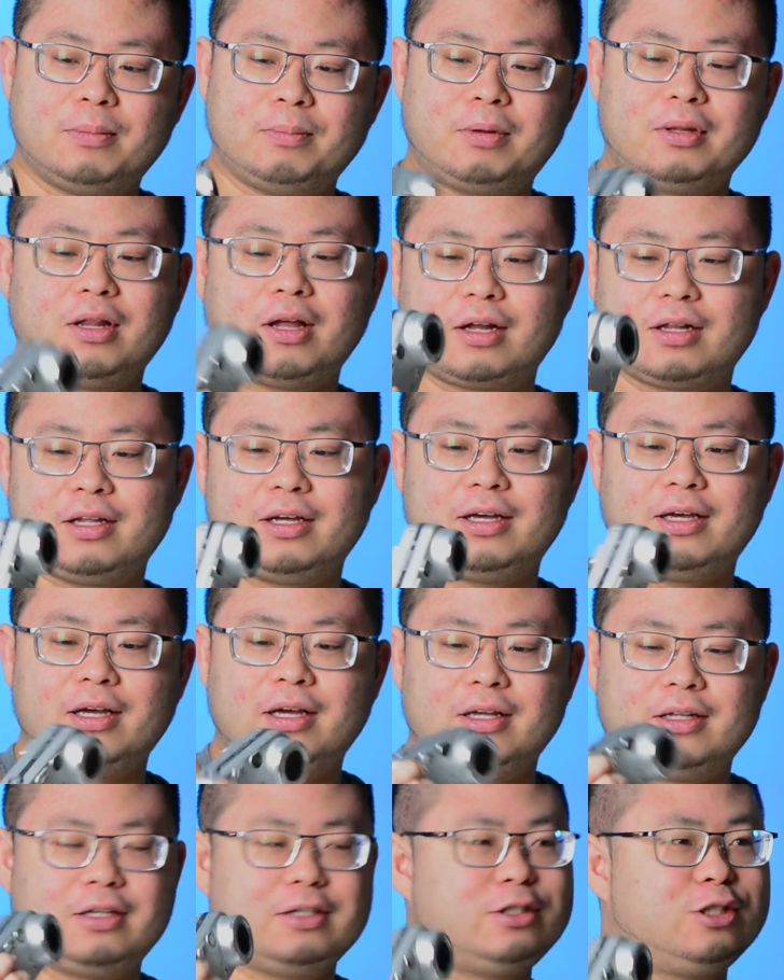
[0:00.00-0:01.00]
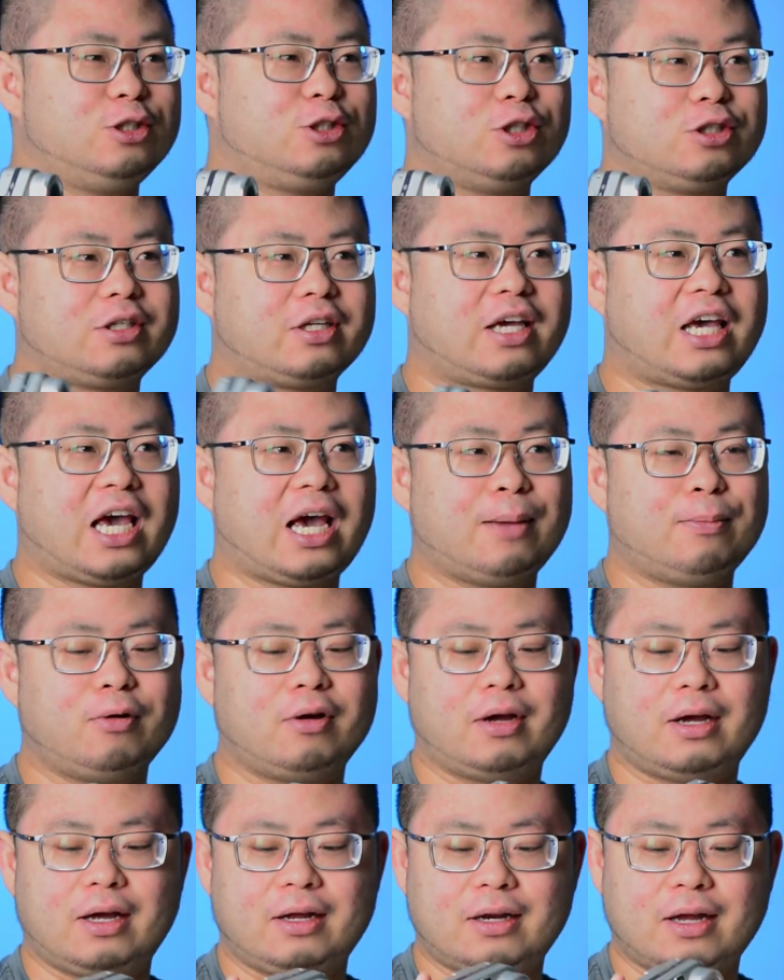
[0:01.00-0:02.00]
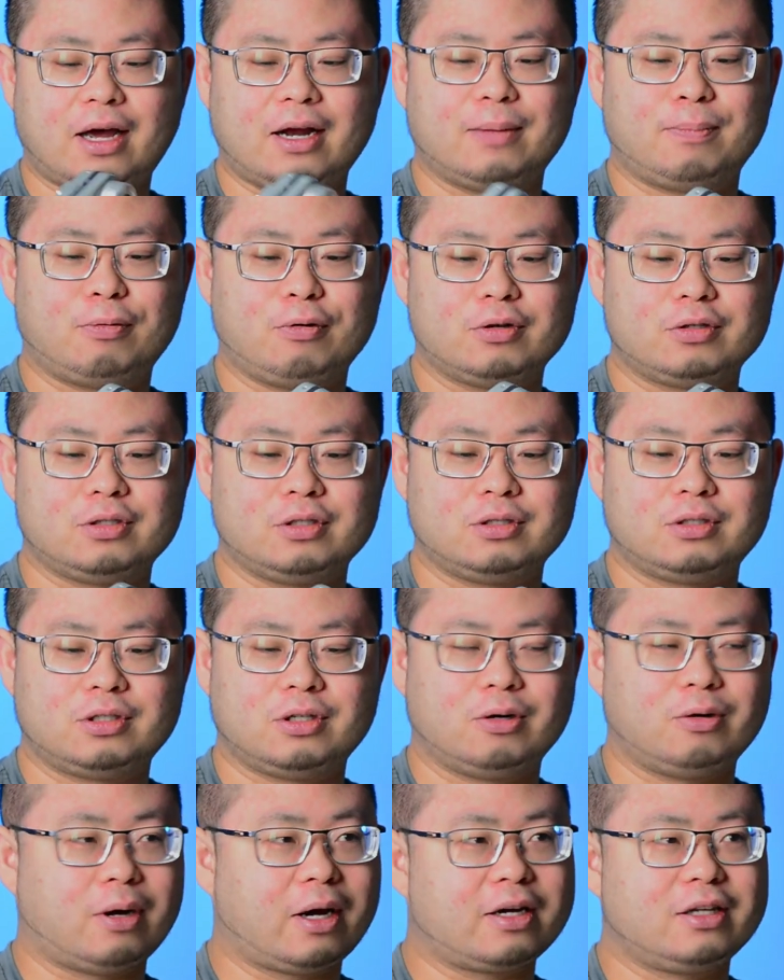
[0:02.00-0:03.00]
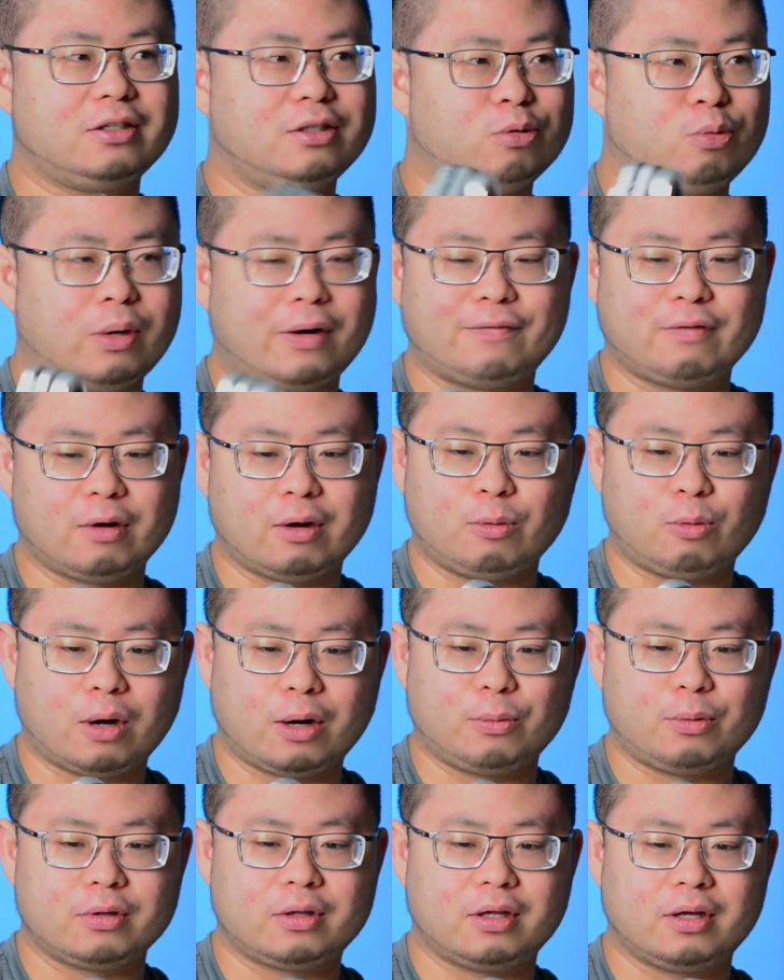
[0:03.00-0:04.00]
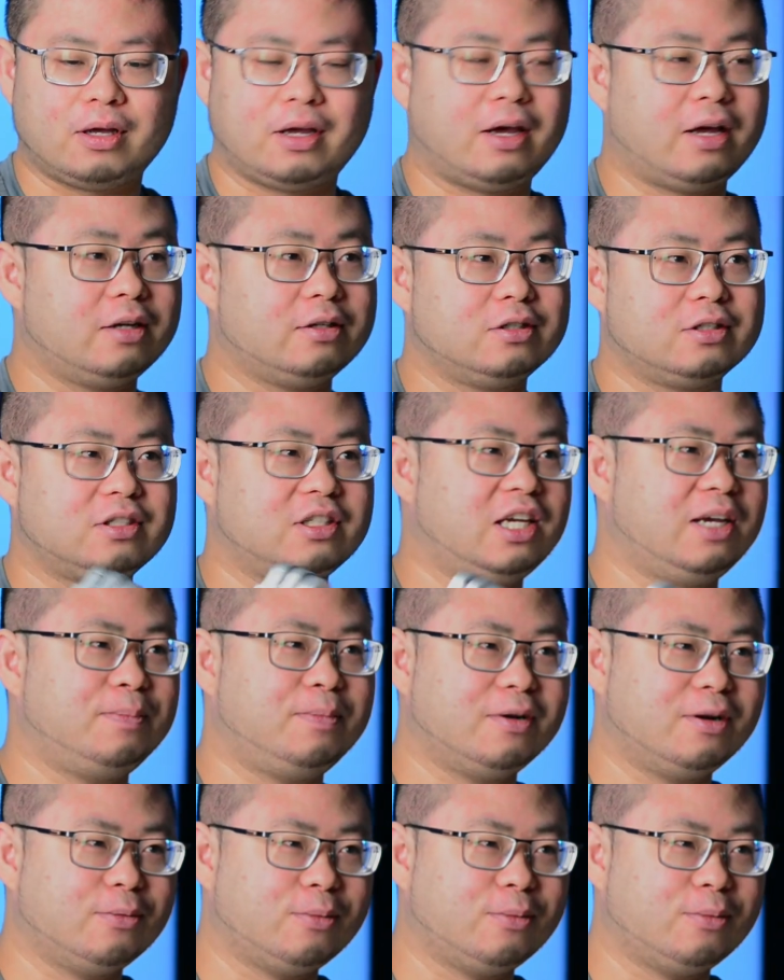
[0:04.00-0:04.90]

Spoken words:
But luckily, this is just a camera and not a person, so I can do whatever I want with it and just keep it